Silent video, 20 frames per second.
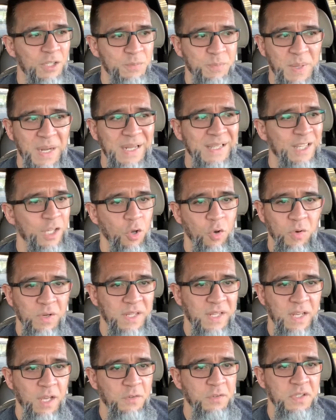probably the only
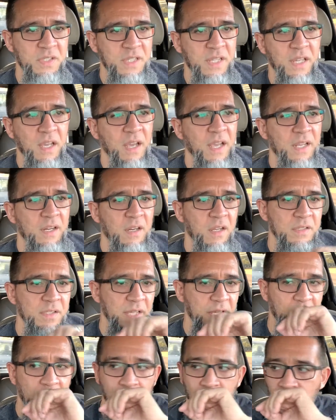healthy thing I ate all
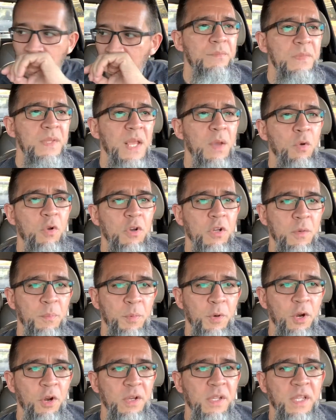day. I will go to
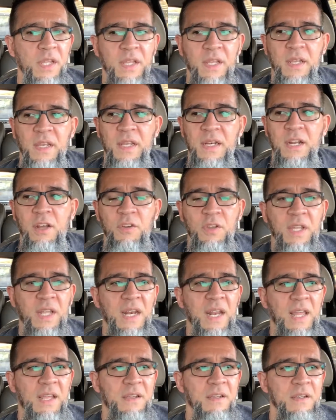Burger King and I'll get
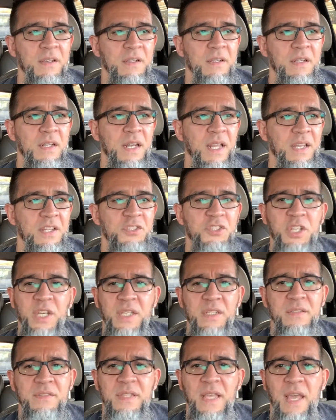like a
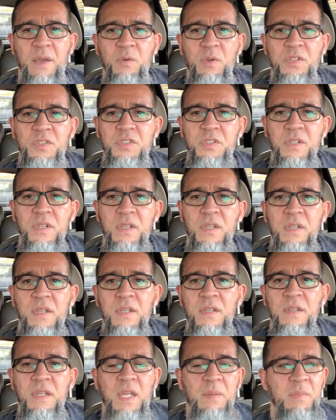chicken sandwich
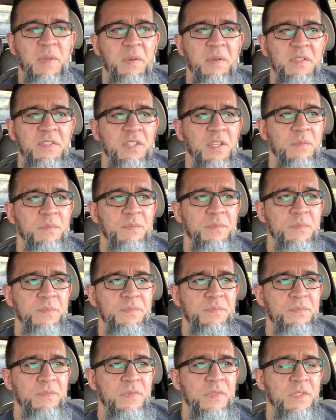and maybe some
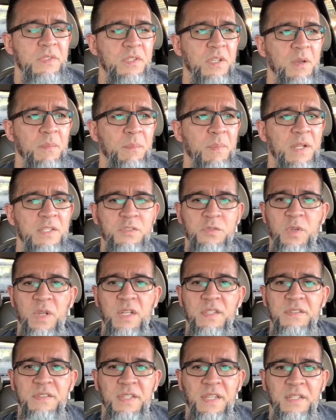
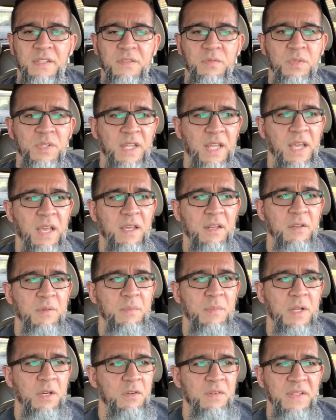mozzarella sticks when they had
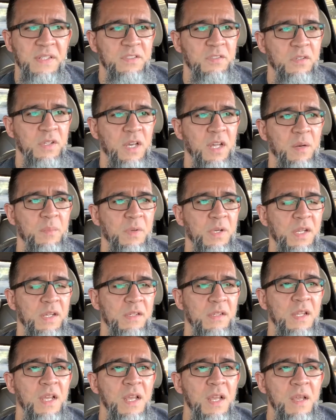them. I don't know if they still got them or not.
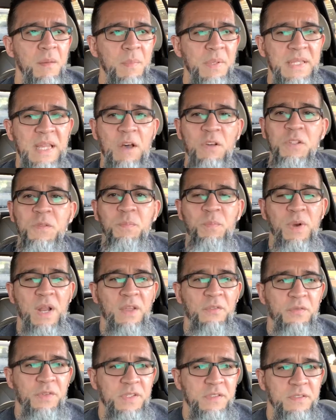But that was
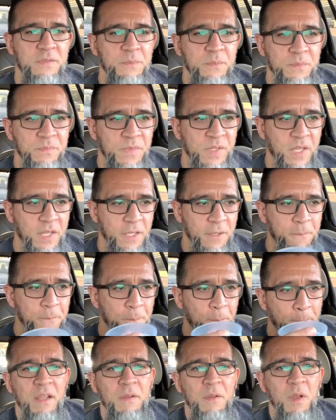breakfast, okay?
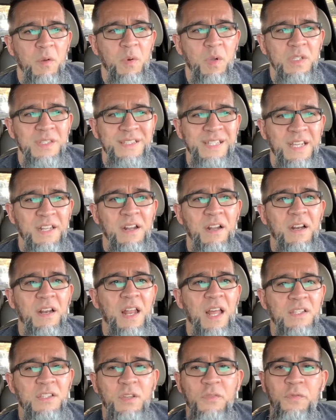Around 10
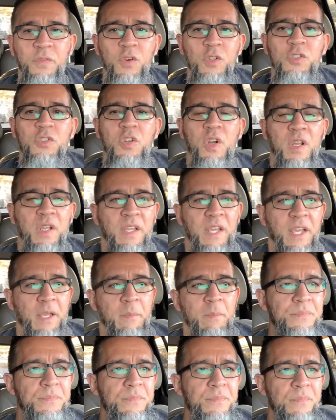o'clock, the food truck
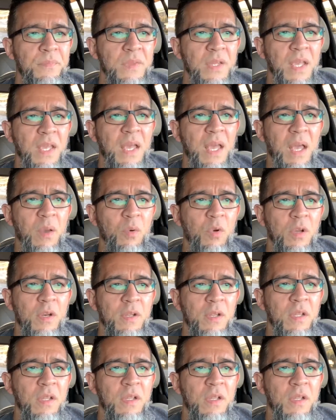came. I would